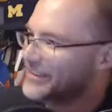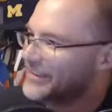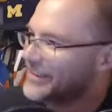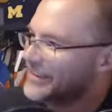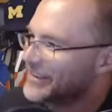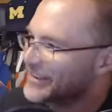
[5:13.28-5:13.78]

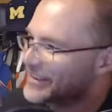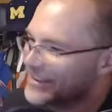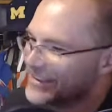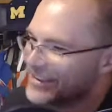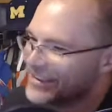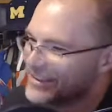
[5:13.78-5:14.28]

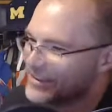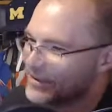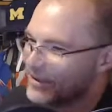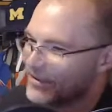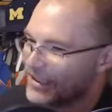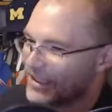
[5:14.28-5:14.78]
Yeah, just
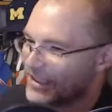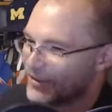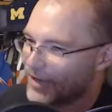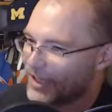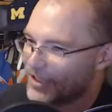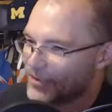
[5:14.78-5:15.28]

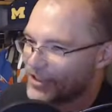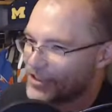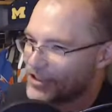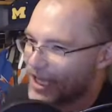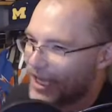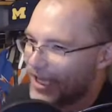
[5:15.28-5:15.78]
interacting with the
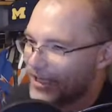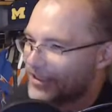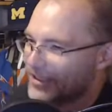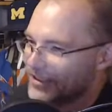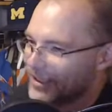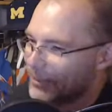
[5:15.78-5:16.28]
chat,
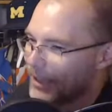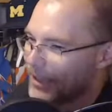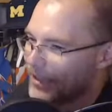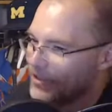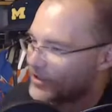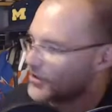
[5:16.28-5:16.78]
not paying
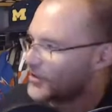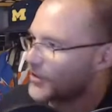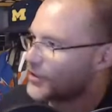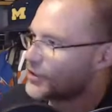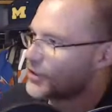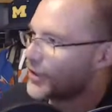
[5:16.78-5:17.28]
attention to the show.